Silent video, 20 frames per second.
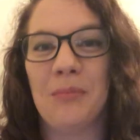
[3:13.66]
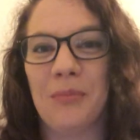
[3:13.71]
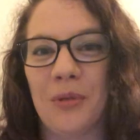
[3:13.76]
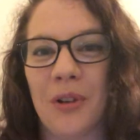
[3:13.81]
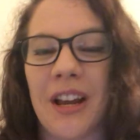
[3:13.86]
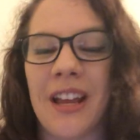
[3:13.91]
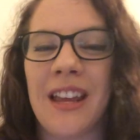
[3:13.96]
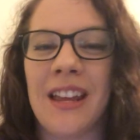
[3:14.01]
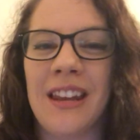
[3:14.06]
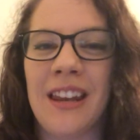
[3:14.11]

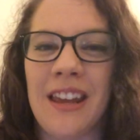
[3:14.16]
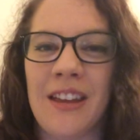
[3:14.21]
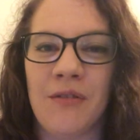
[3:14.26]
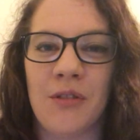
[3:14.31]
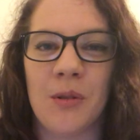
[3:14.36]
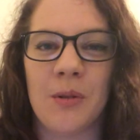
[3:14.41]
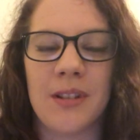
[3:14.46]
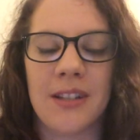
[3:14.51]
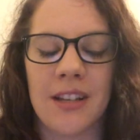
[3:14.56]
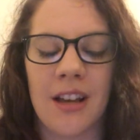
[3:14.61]
breaking
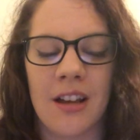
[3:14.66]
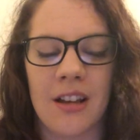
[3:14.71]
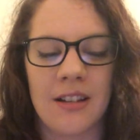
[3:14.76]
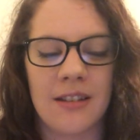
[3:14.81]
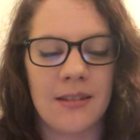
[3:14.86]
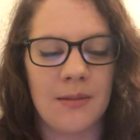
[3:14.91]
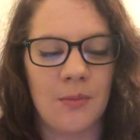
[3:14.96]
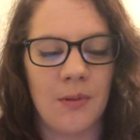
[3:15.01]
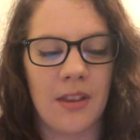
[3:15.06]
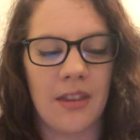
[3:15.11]
everyone's
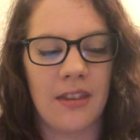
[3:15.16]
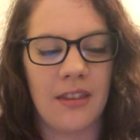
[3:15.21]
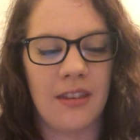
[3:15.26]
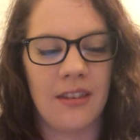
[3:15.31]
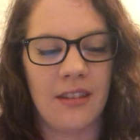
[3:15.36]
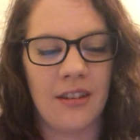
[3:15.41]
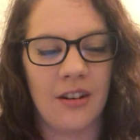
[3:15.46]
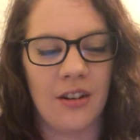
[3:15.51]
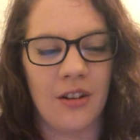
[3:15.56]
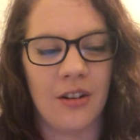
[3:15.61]
hearts with,
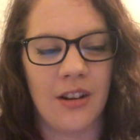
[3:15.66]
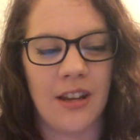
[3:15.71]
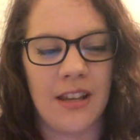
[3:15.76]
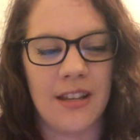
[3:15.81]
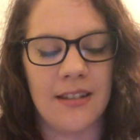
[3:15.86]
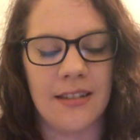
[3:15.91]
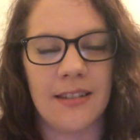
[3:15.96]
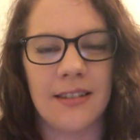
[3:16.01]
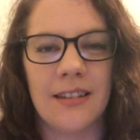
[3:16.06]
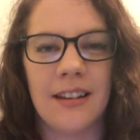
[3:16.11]

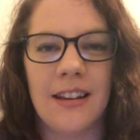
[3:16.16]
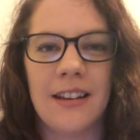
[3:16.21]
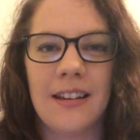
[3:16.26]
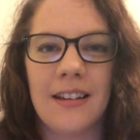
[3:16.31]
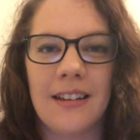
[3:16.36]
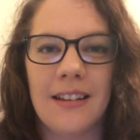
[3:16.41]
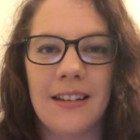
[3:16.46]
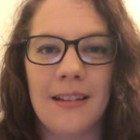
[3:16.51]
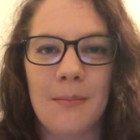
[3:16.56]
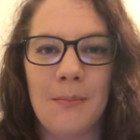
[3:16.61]
his
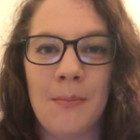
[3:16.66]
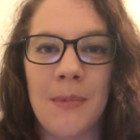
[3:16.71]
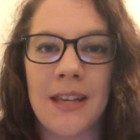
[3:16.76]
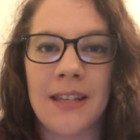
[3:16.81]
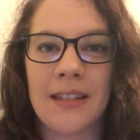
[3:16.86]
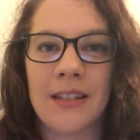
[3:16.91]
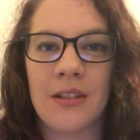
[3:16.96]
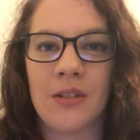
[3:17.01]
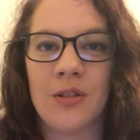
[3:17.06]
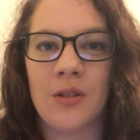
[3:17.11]

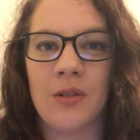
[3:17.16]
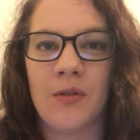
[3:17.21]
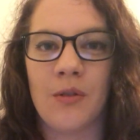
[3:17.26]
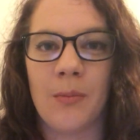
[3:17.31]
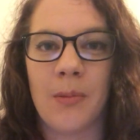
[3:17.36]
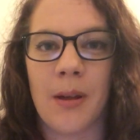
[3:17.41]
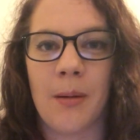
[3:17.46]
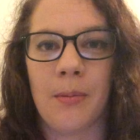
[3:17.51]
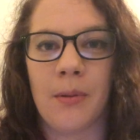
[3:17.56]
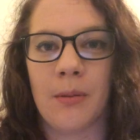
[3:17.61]
message for
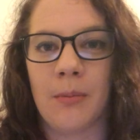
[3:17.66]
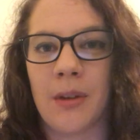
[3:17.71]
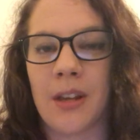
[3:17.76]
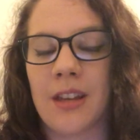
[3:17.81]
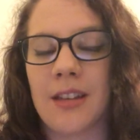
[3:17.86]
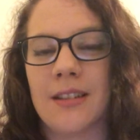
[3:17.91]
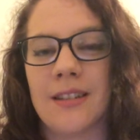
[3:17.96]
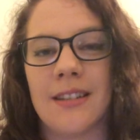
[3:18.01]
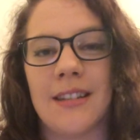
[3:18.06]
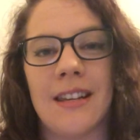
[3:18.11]
Pepper,
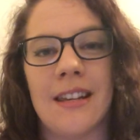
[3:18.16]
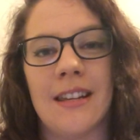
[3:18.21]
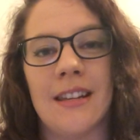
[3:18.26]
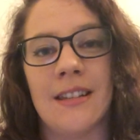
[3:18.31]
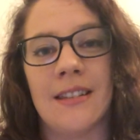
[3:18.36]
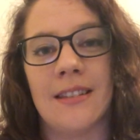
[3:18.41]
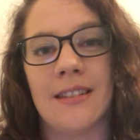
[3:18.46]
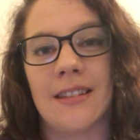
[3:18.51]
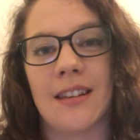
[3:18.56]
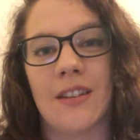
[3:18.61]
because
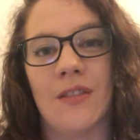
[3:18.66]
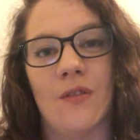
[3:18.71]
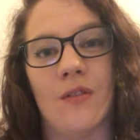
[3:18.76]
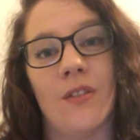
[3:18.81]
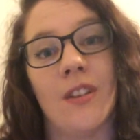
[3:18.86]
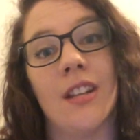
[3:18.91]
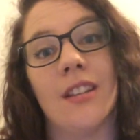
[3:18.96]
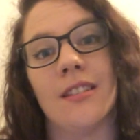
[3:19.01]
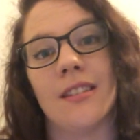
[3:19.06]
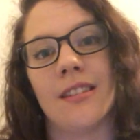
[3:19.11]
he's
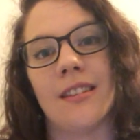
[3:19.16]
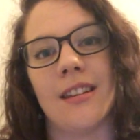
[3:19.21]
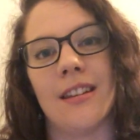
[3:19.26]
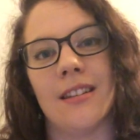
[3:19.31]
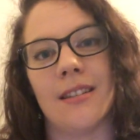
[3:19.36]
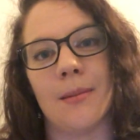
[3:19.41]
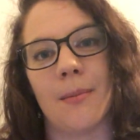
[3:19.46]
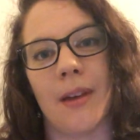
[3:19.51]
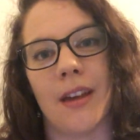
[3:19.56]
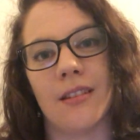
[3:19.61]
convinced
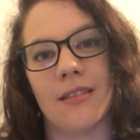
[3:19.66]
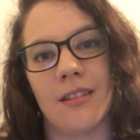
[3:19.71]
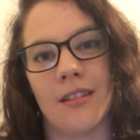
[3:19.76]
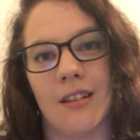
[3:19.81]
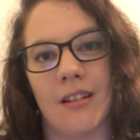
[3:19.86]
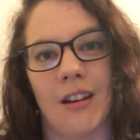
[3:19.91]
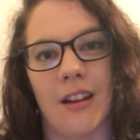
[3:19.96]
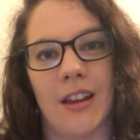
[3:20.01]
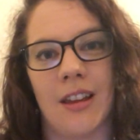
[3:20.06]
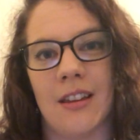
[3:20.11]
he's about to
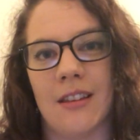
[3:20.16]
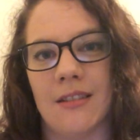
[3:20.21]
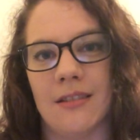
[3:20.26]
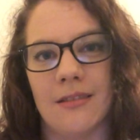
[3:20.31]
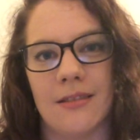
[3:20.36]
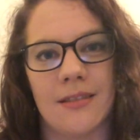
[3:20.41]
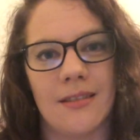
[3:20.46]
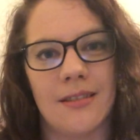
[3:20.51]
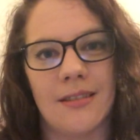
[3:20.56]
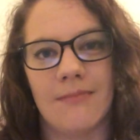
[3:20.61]
die. He
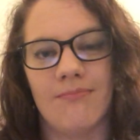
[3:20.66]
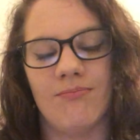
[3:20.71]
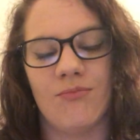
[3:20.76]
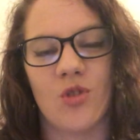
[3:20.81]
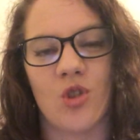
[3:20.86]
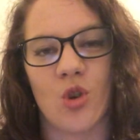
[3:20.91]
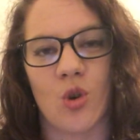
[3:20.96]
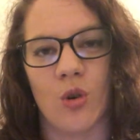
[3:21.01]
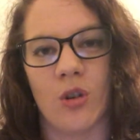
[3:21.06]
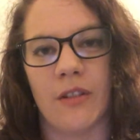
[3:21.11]
is
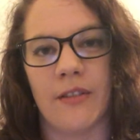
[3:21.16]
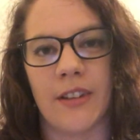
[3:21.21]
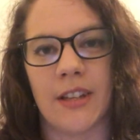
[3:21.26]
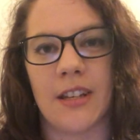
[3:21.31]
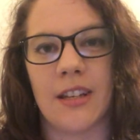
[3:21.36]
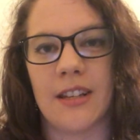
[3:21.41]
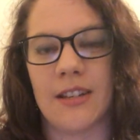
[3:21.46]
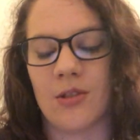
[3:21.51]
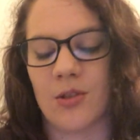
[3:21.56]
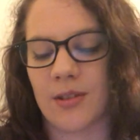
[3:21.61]
sure of it.
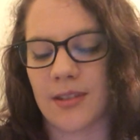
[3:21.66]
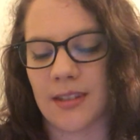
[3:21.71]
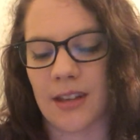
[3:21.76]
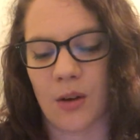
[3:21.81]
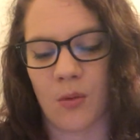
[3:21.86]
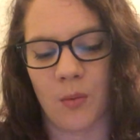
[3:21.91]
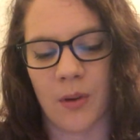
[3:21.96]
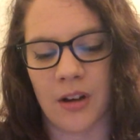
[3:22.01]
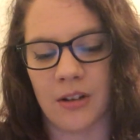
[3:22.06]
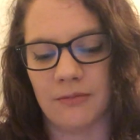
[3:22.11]
He's just
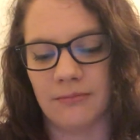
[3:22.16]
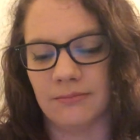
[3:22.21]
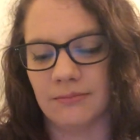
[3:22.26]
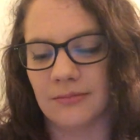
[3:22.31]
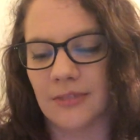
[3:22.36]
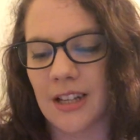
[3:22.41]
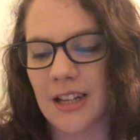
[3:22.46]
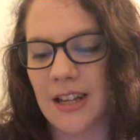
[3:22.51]
like, well,